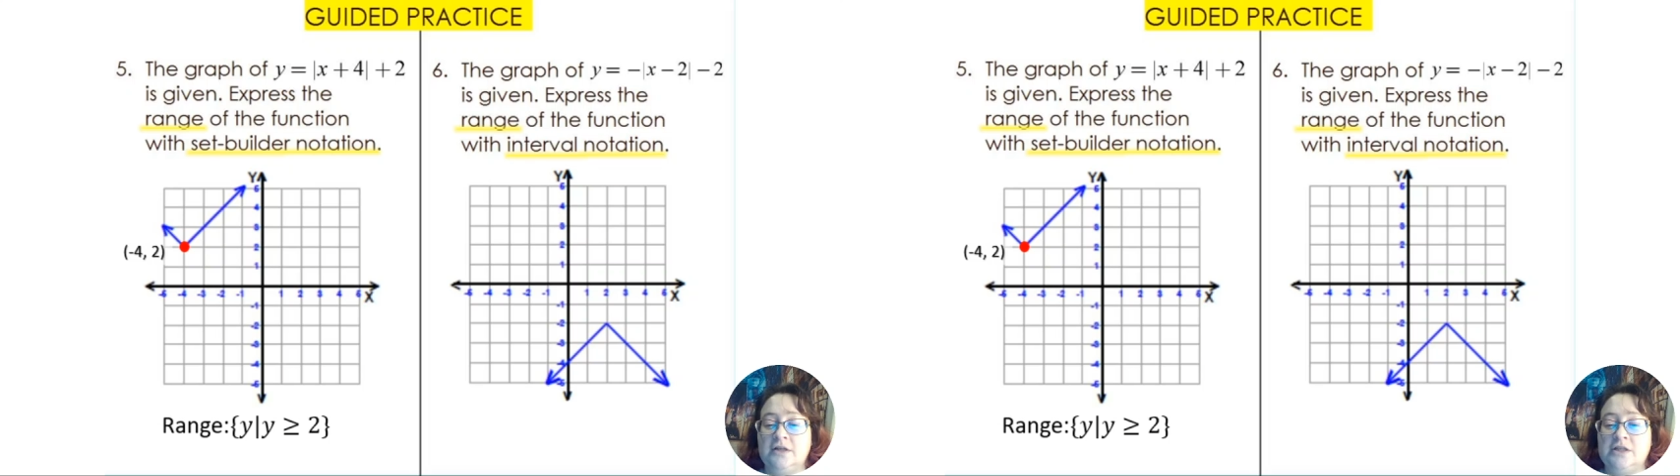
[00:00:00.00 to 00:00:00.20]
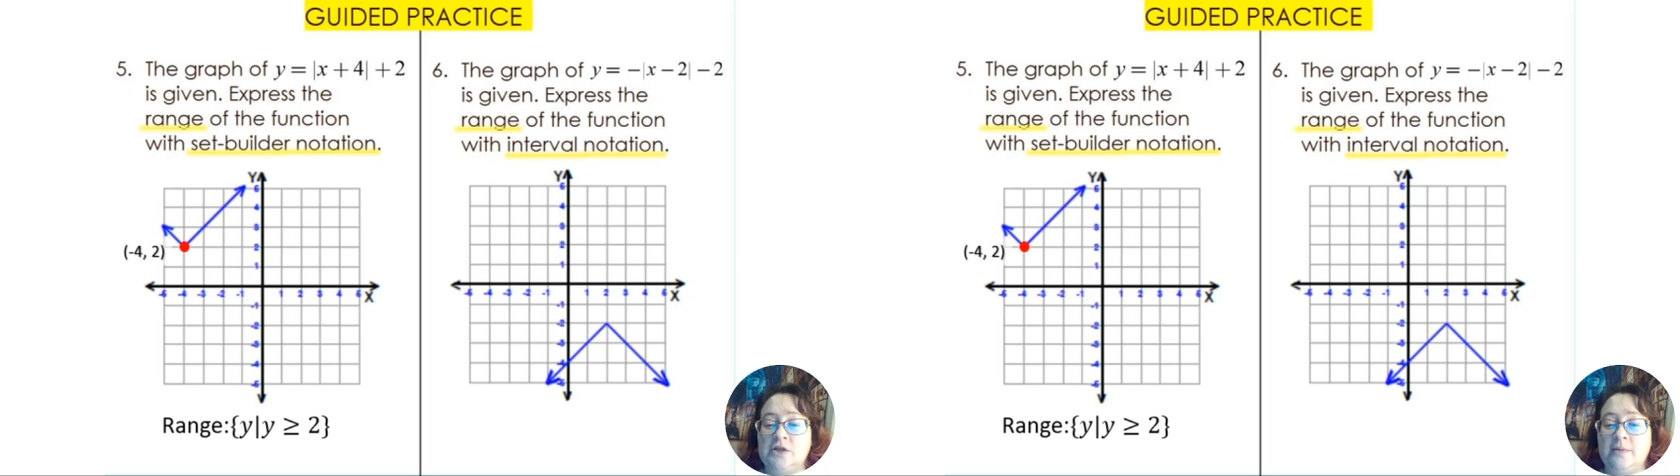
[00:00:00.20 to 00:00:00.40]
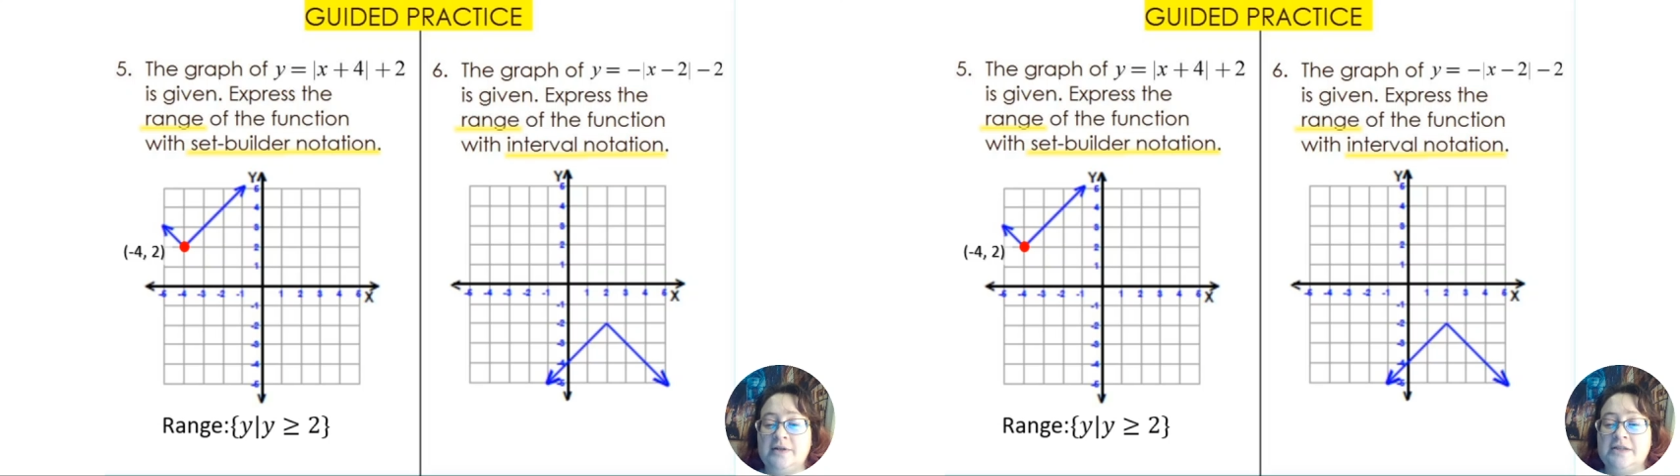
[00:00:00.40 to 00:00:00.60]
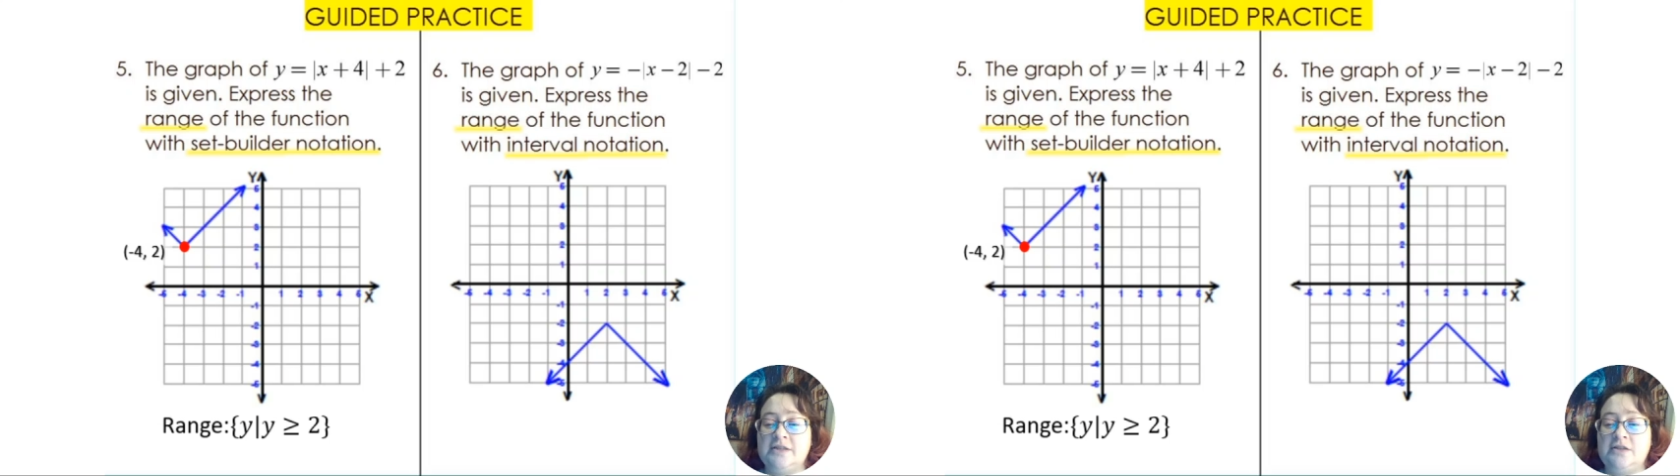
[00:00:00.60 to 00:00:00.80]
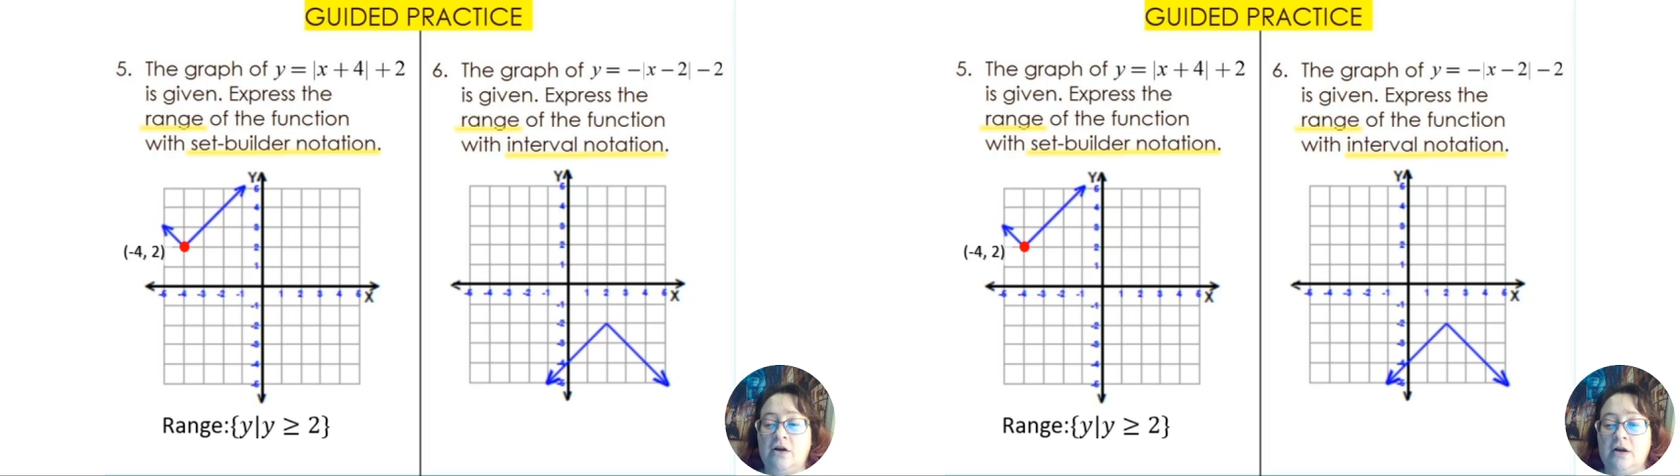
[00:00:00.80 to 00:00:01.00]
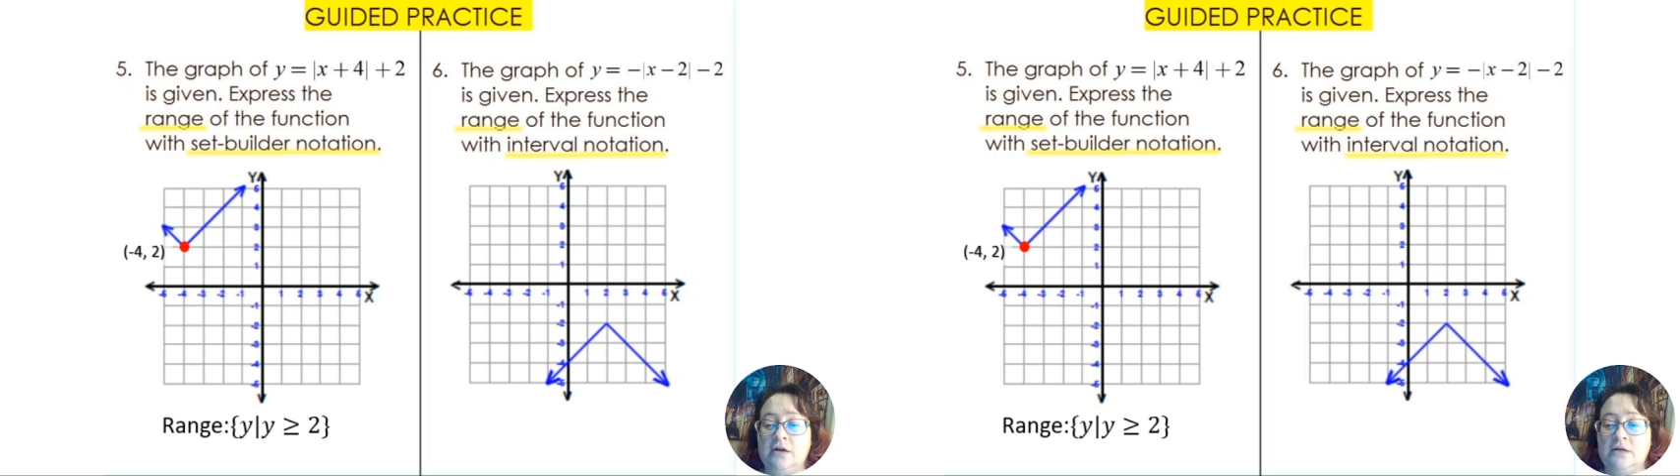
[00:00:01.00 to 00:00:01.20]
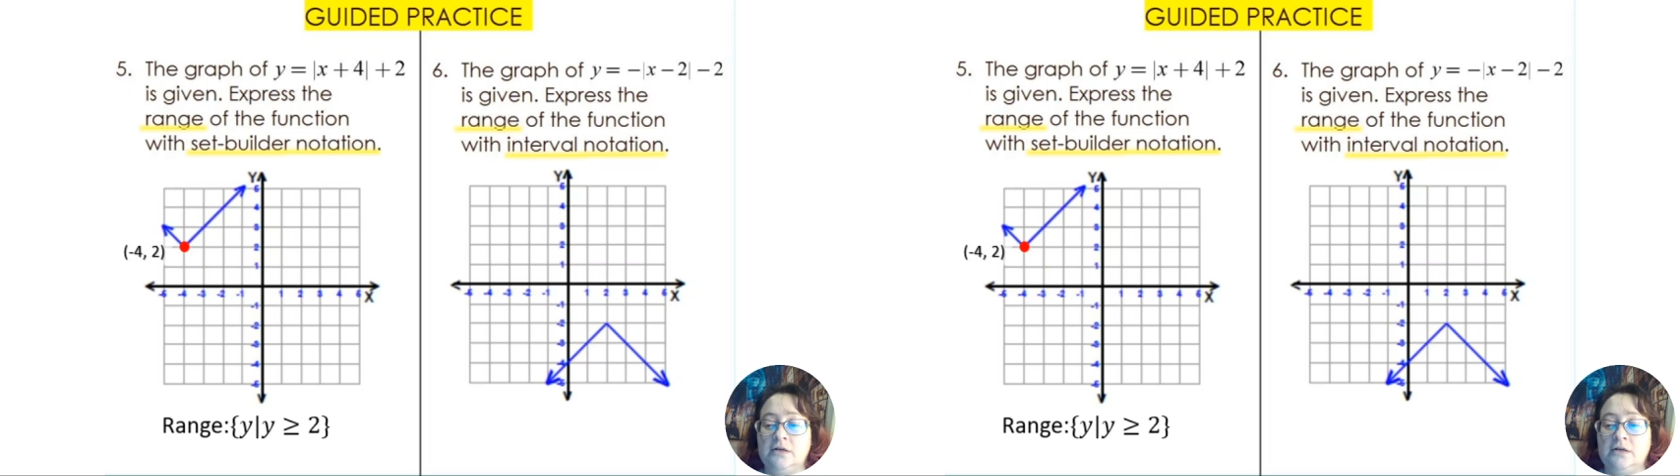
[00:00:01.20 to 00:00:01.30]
So I'm going to start